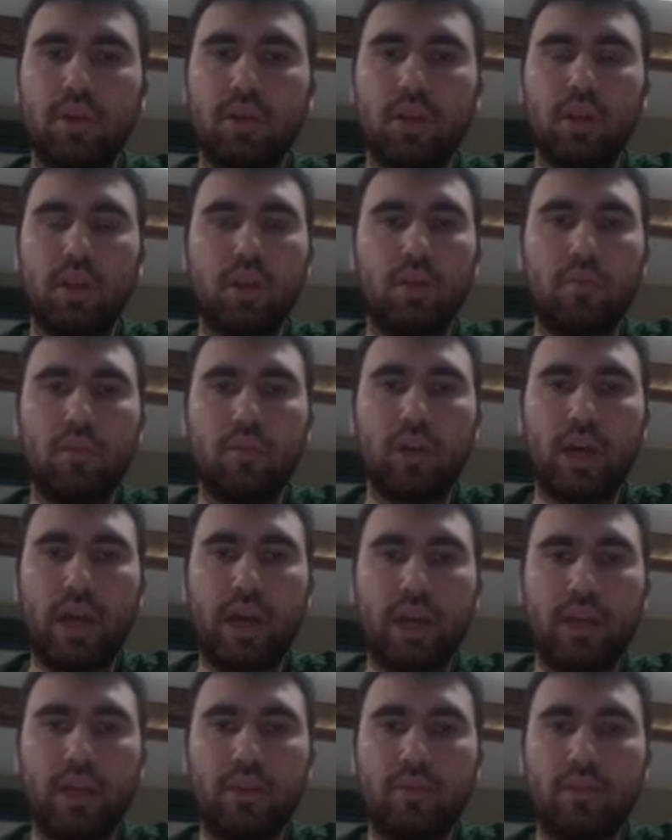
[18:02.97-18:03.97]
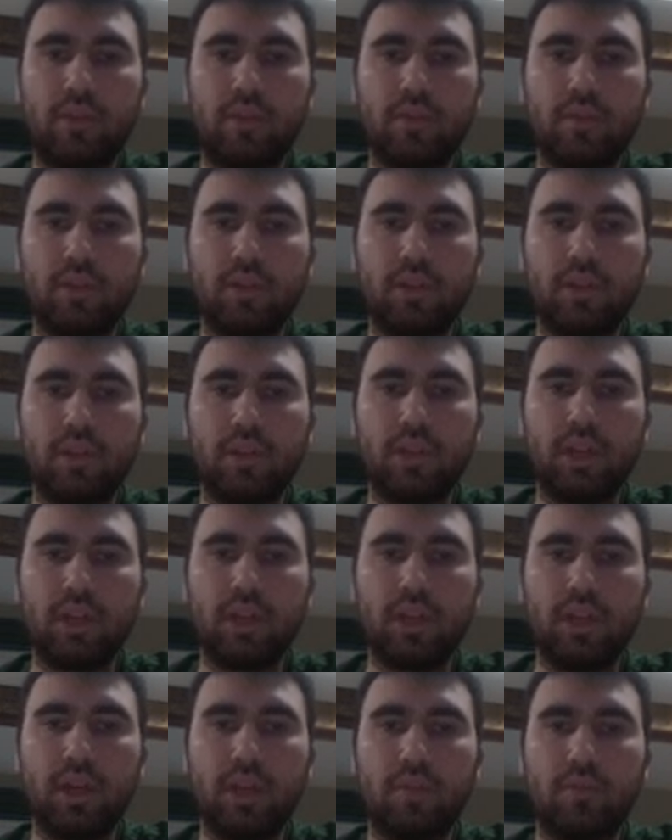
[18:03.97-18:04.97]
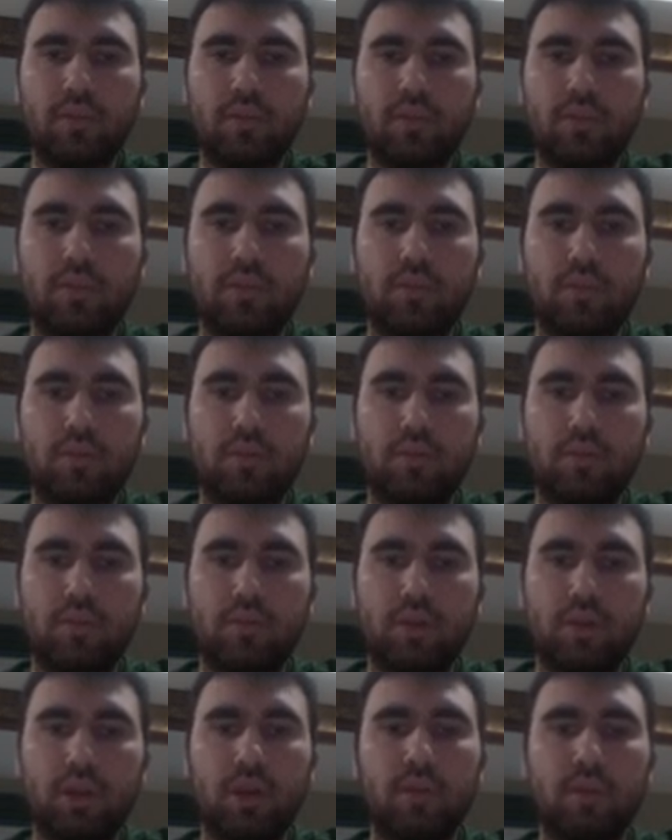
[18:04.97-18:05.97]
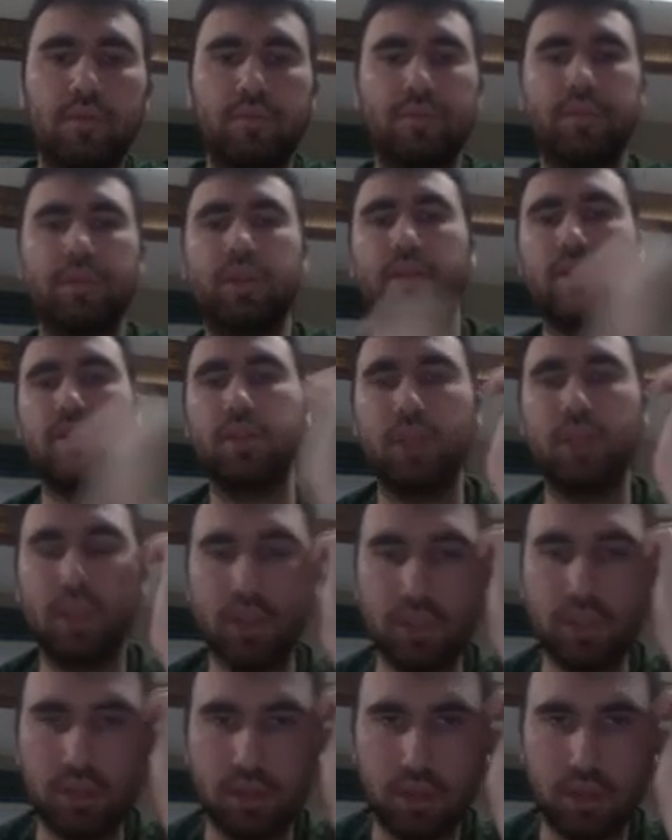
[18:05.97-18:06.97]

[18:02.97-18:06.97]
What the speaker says: a little more active in the resulting endgames. Okay, didn't see this.